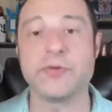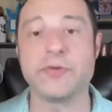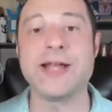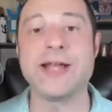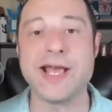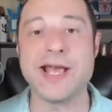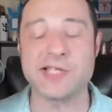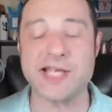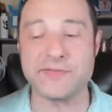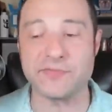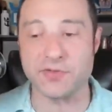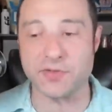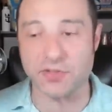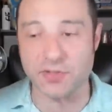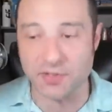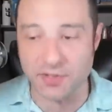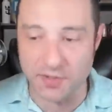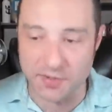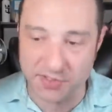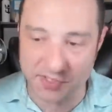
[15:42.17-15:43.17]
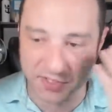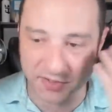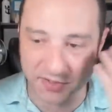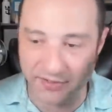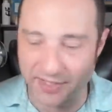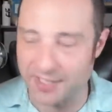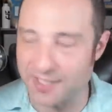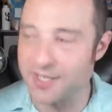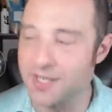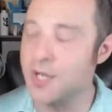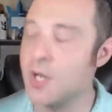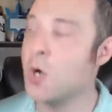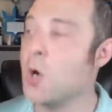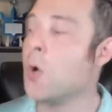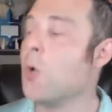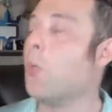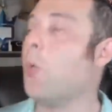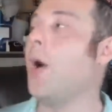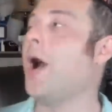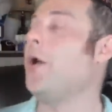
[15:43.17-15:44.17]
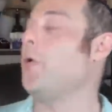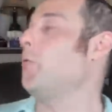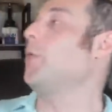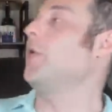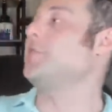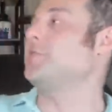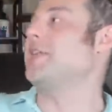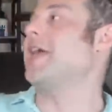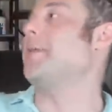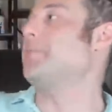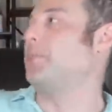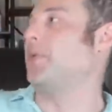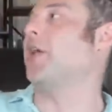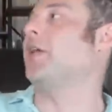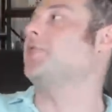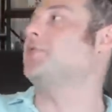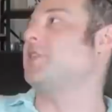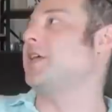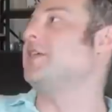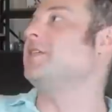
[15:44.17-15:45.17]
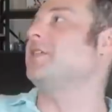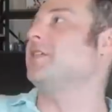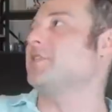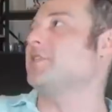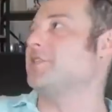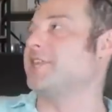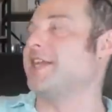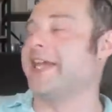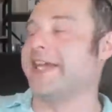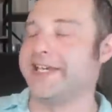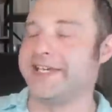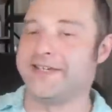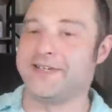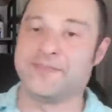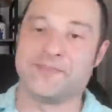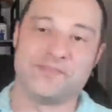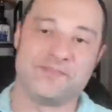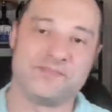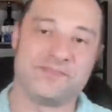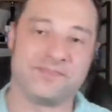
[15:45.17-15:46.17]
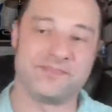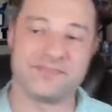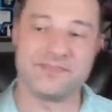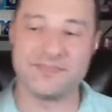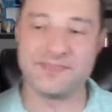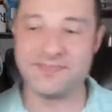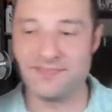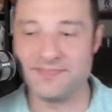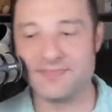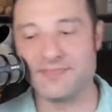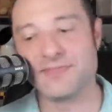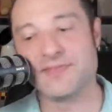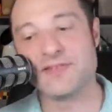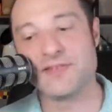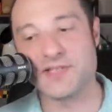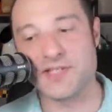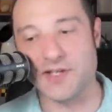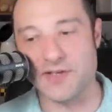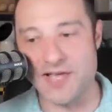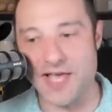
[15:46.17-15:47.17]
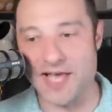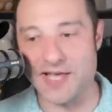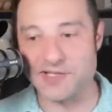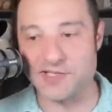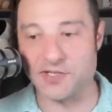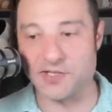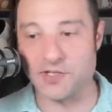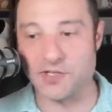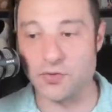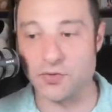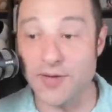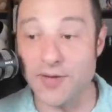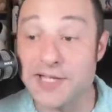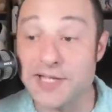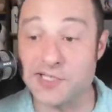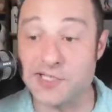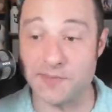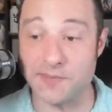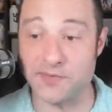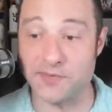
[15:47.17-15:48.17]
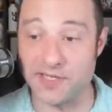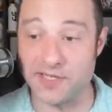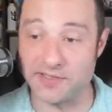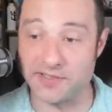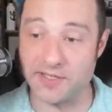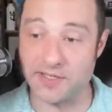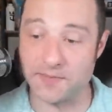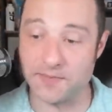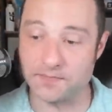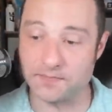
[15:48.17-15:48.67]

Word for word: days after the cruise and you're like, what was that bartender's name? So, yeah, it's a great tip right there.